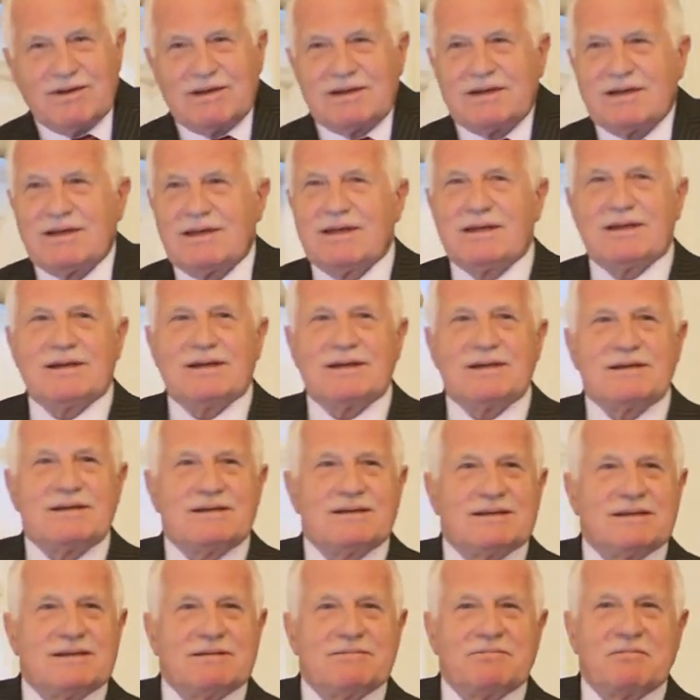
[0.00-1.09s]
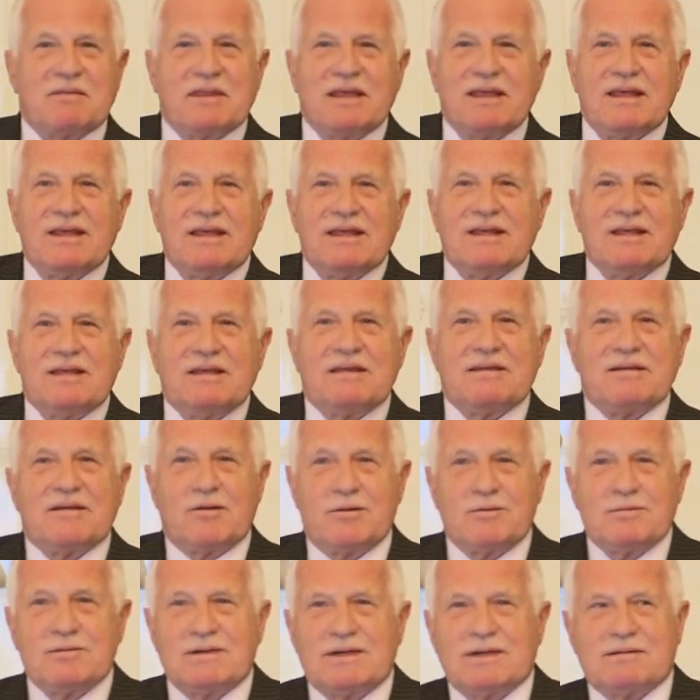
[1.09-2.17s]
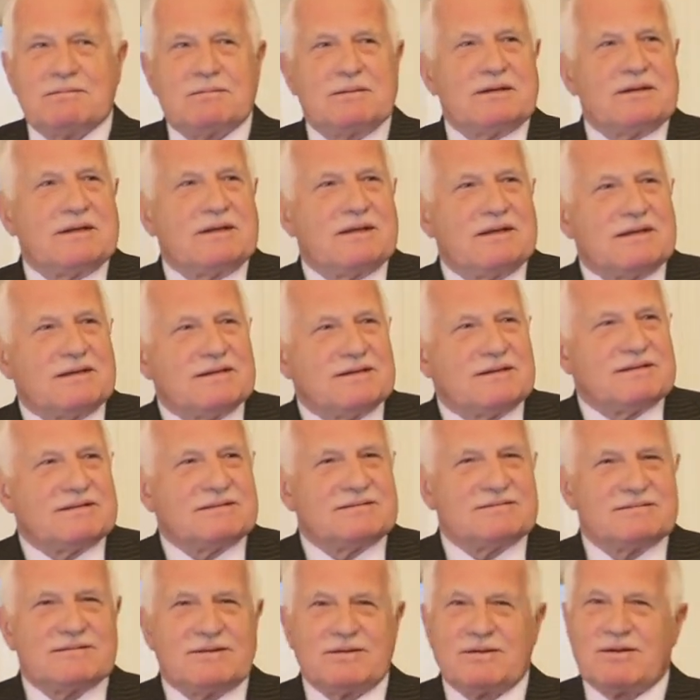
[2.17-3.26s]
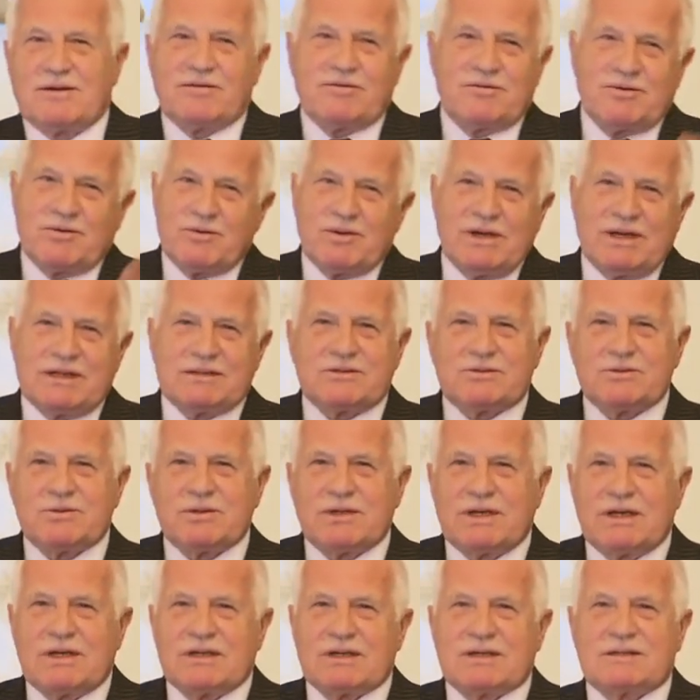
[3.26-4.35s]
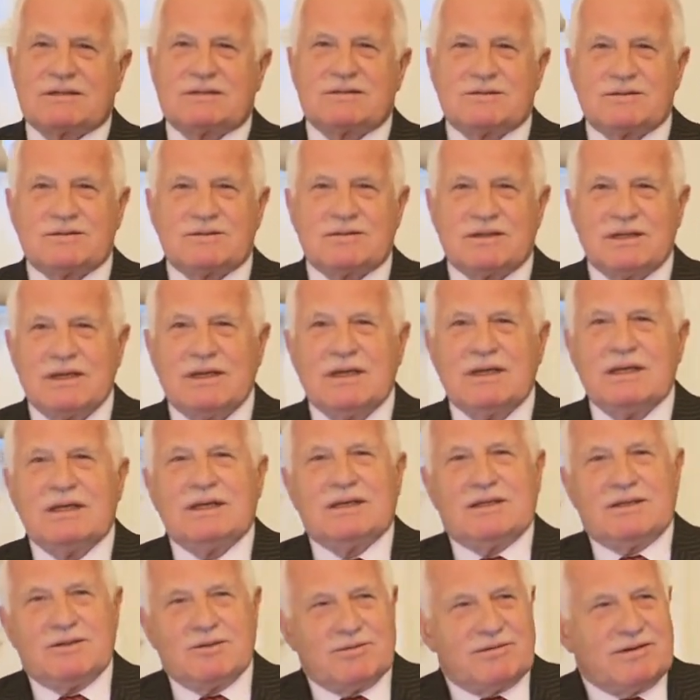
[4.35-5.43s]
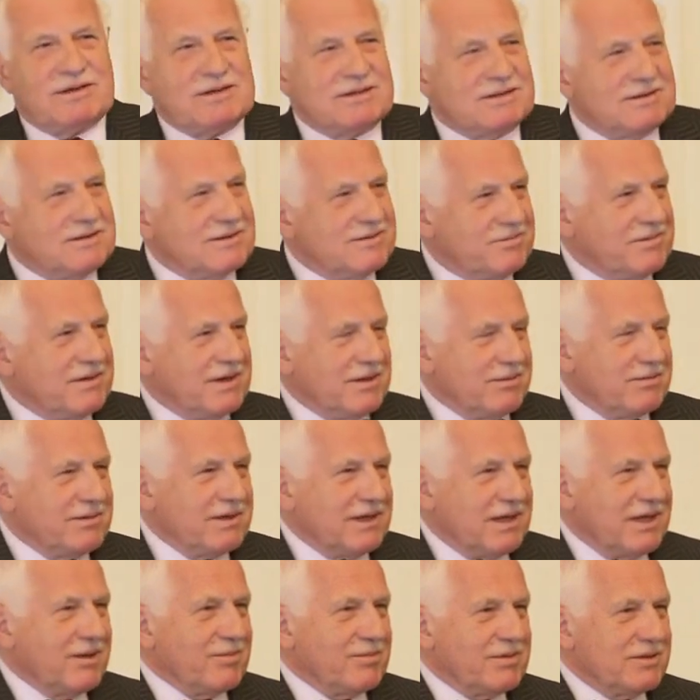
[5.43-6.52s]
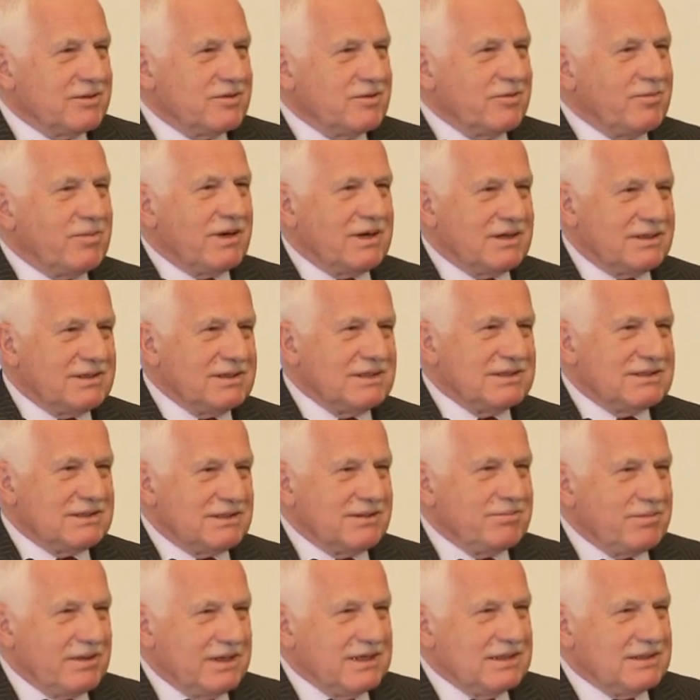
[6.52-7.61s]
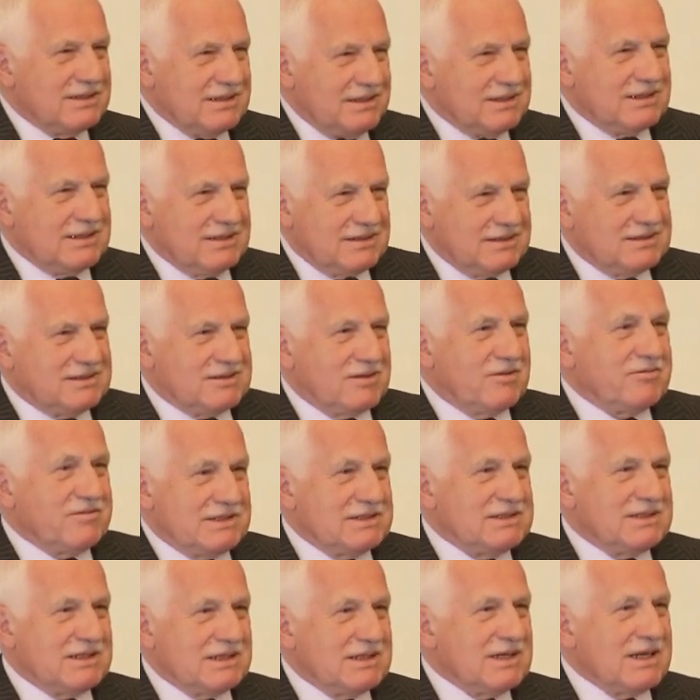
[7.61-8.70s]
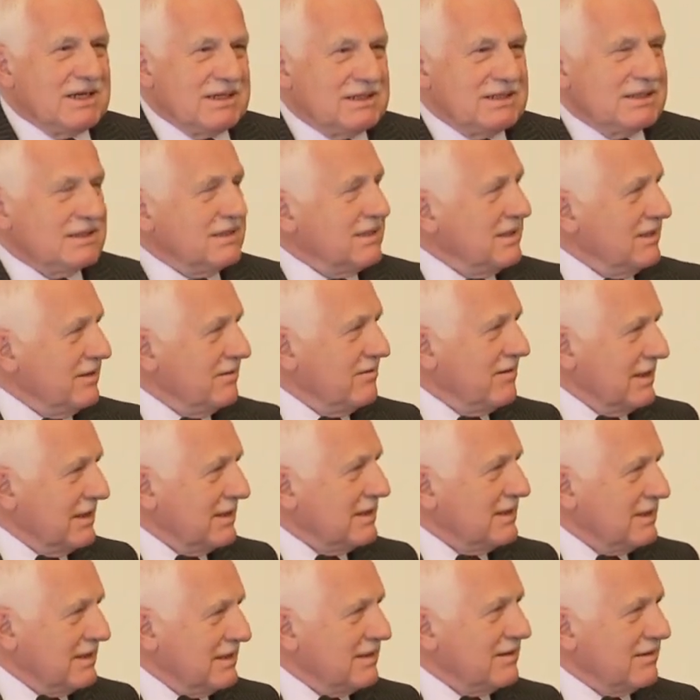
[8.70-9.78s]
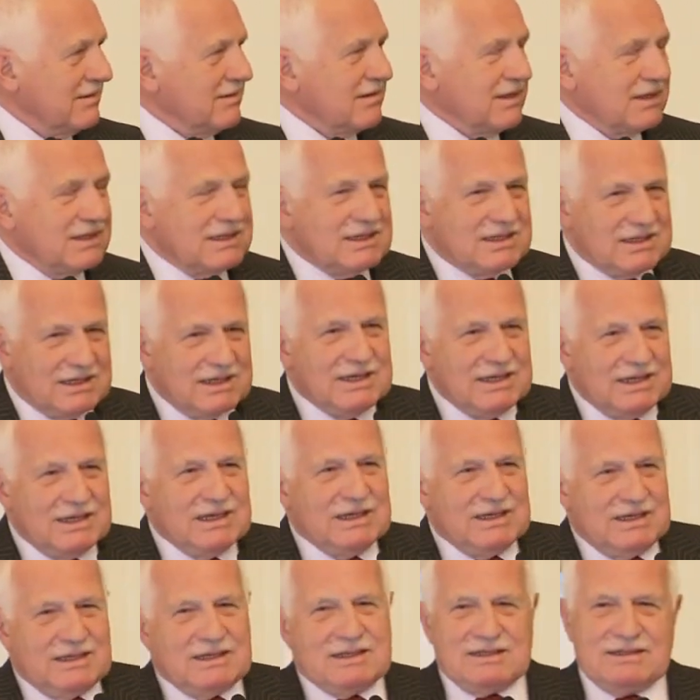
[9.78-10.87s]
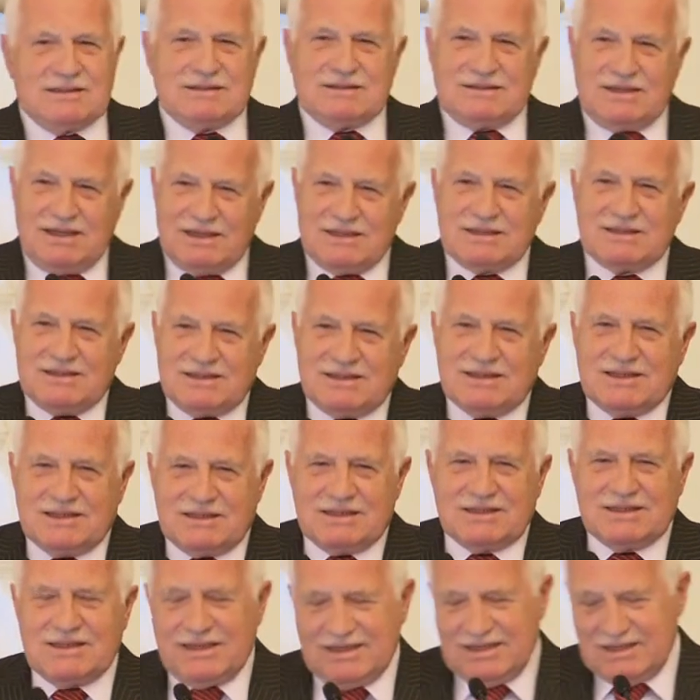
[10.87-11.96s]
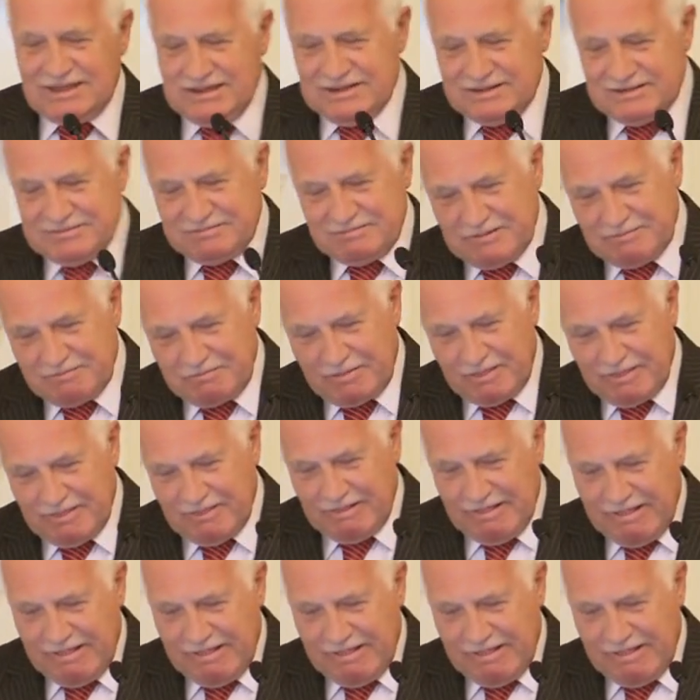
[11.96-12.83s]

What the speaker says: hand, only one hand. All of you are too young to, you were not probably able to participate in a sophisticated event already in 1989.